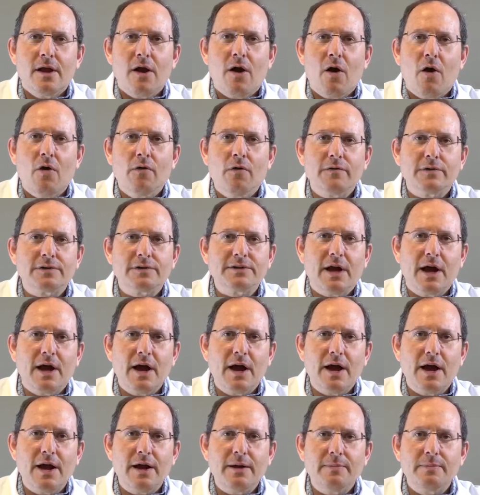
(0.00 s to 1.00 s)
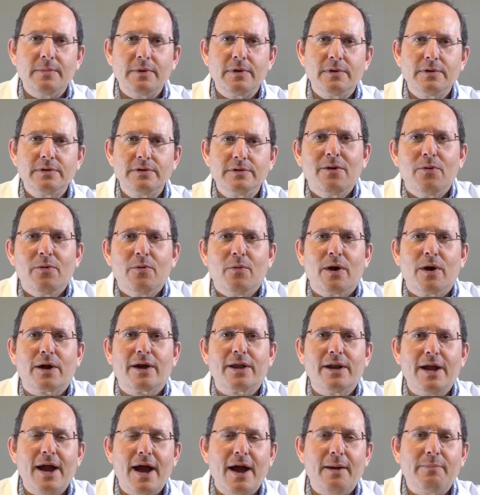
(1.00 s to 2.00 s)
Over time, what
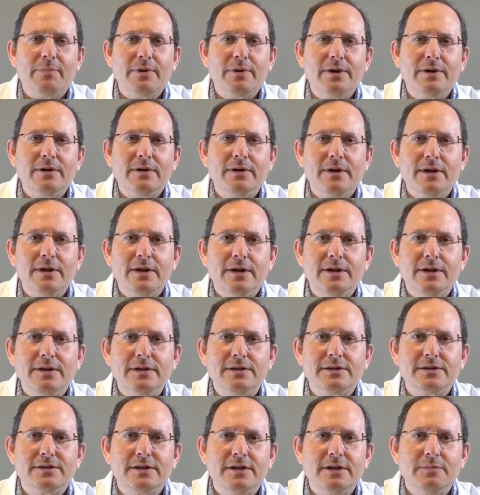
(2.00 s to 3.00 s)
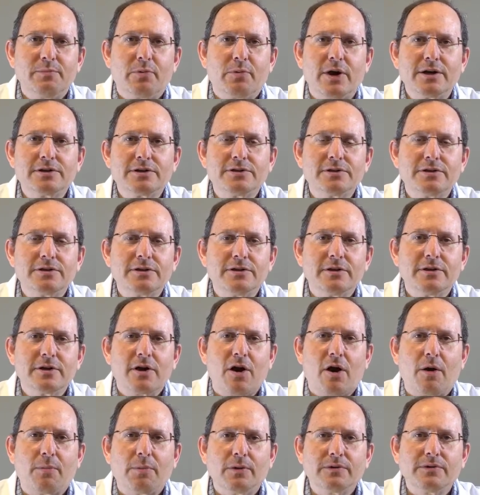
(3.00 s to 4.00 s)
can happen is the pressures in the
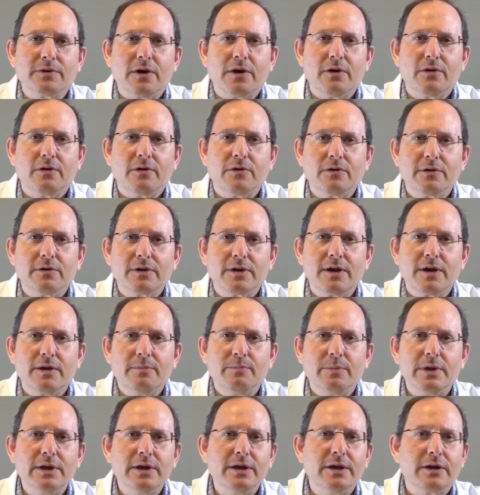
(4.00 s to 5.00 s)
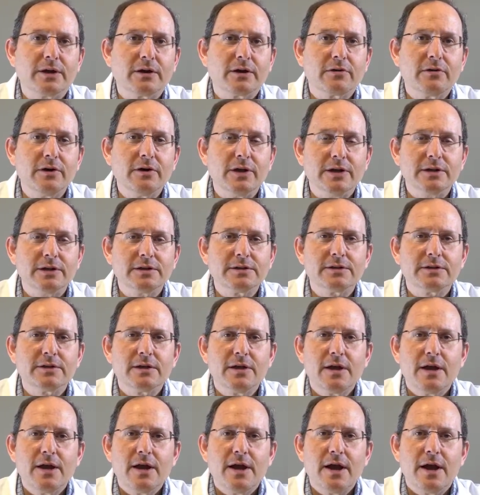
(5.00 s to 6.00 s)
carpal tunnel can be increased,
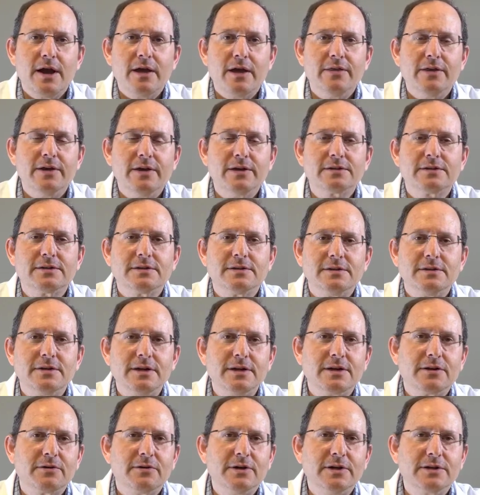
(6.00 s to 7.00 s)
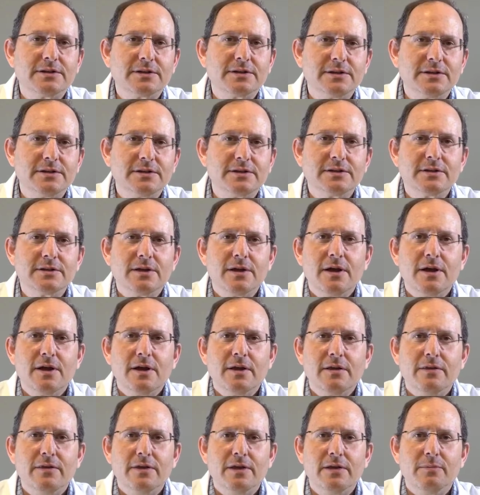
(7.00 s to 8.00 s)
and this decreases
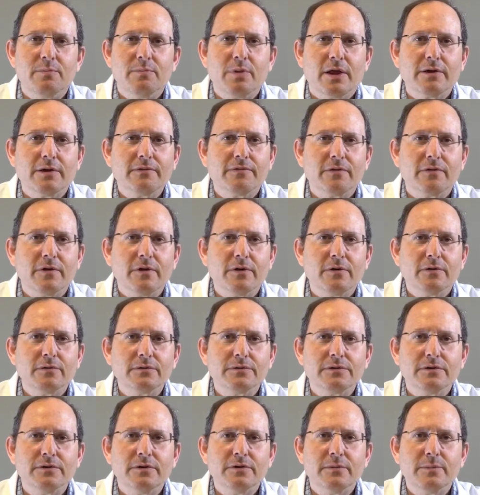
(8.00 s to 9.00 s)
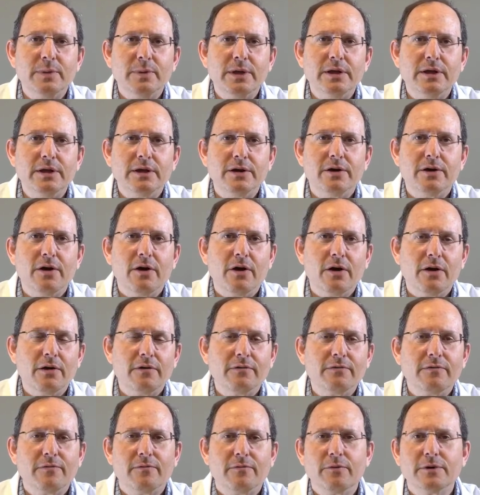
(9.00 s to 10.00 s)
the blood flow to the median
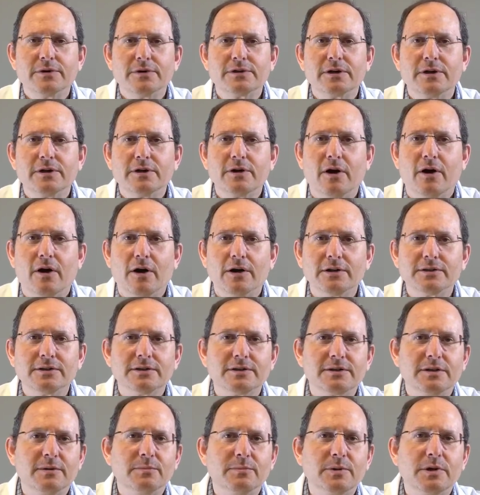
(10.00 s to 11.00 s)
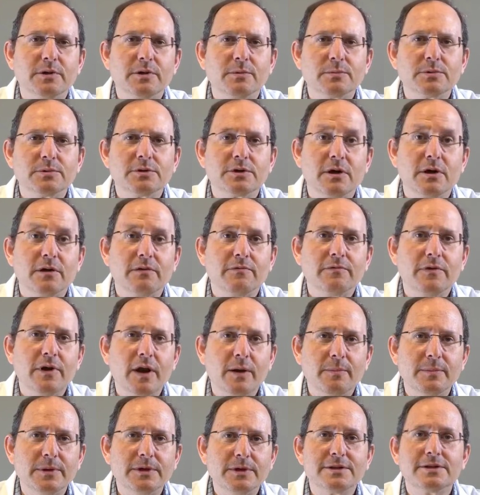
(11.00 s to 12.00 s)
nerve, which can cause the symptoms of
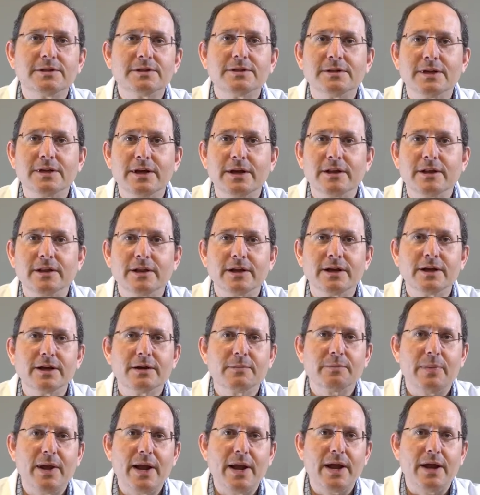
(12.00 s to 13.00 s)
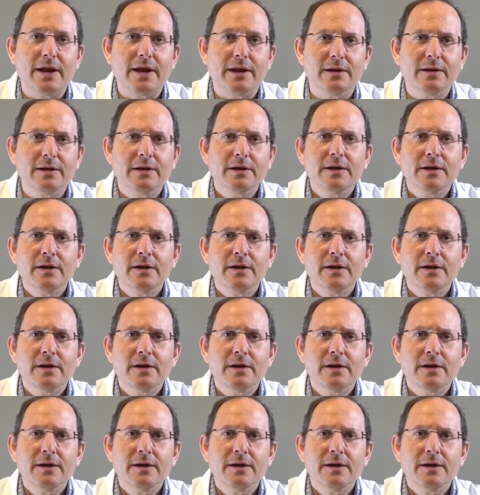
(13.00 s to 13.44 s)
numbness, tingling, and pain.